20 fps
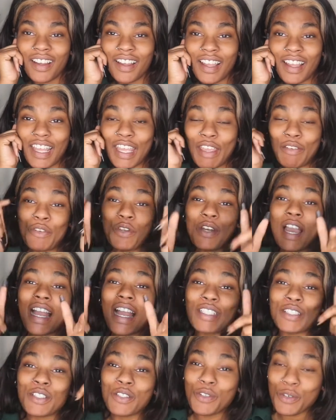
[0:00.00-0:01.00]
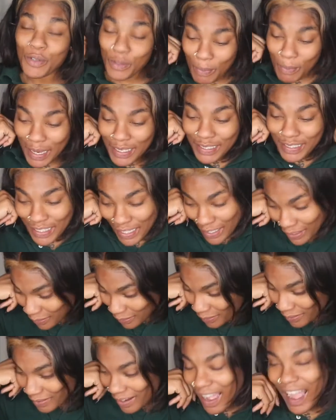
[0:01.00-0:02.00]
If you guys are new to my
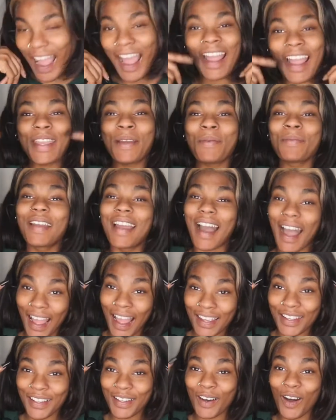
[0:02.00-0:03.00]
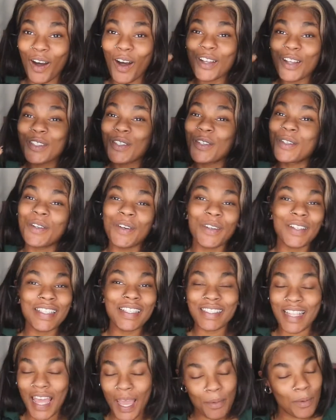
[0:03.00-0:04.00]
channel, I am Gaia, also known as
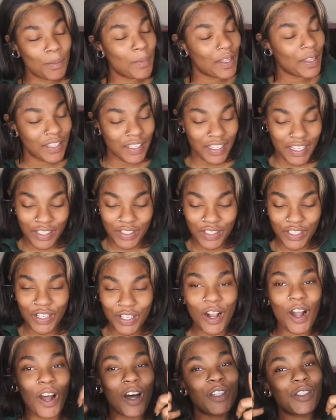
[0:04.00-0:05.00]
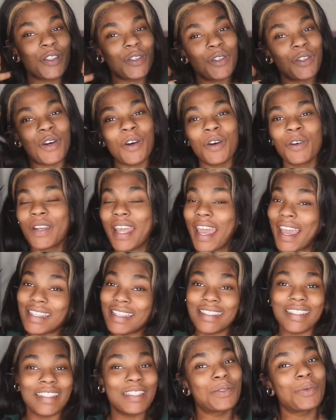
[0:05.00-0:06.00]
Cyber Mother Nature, also known as
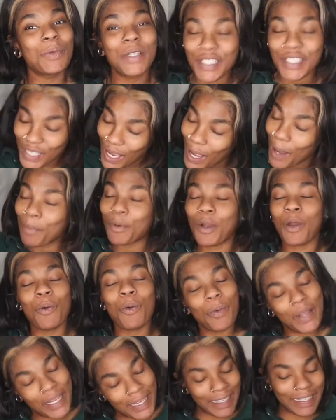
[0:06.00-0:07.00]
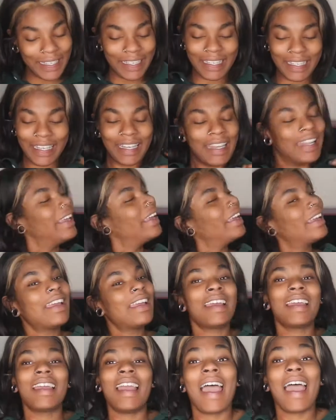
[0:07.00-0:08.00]
the Switch Up Queen.
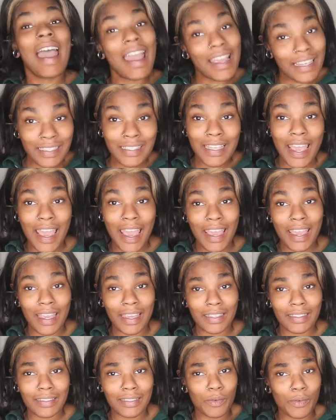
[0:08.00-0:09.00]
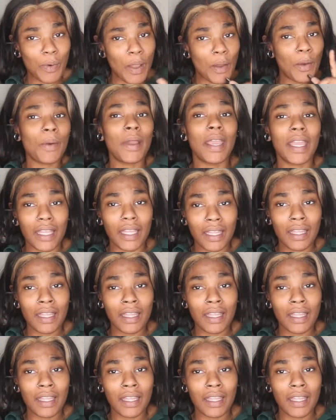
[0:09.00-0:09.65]
Hashtag, wait.